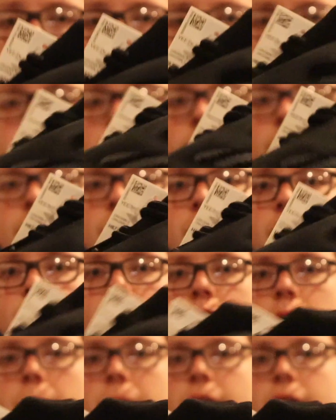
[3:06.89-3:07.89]
So that is
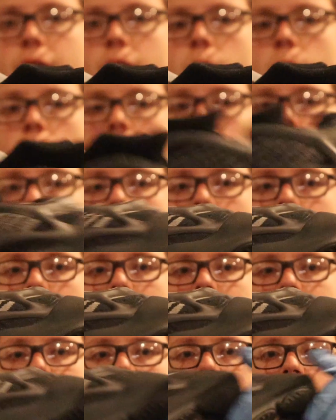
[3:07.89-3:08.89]
actually pretty cool when
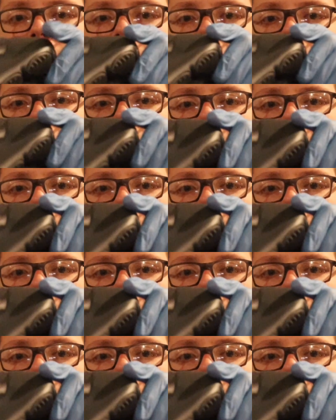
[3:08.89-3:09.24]
these are